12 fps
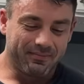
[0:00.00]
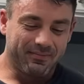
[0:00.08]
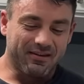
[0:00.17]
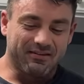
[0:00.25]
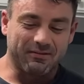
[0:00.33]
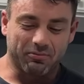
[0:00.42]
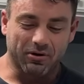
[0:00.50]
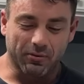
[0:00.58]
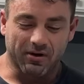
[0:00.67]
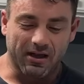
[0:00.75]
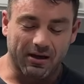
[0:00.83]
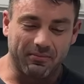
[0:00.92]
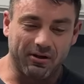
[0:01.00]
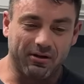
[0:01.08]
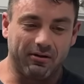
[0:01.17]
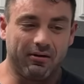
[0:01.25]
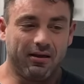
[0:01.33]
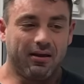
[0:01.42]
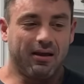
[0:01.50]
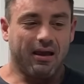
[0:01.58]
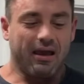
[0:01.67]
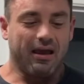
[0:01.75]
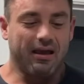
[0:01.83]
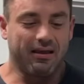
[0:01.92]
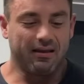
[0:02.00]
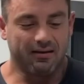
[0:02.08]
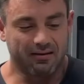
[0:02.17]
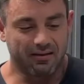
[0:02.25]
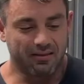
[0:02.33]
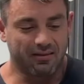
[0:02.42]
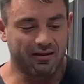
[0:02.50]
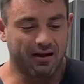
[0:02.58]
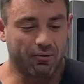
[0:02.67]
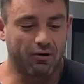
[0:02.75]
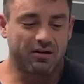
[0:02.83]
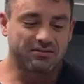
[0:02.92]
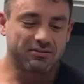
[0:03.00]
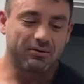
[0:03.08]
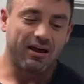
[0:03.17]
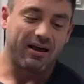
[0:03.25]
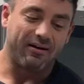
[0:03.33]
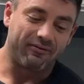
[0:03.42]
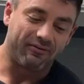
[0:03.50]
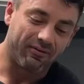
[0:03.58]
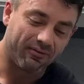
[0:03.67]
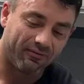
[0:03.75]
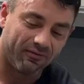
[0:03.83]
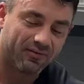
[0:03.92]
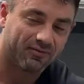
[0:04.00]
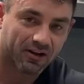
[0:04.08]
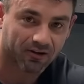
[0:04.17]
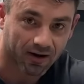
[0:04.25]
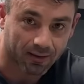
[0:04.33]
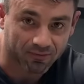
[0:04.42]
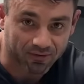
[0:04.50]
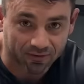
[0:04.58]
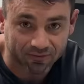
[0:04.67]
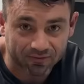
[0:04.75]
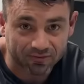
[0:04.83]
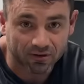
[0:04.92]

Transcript: this is pre-workout meal. And then I will also have 50 grams of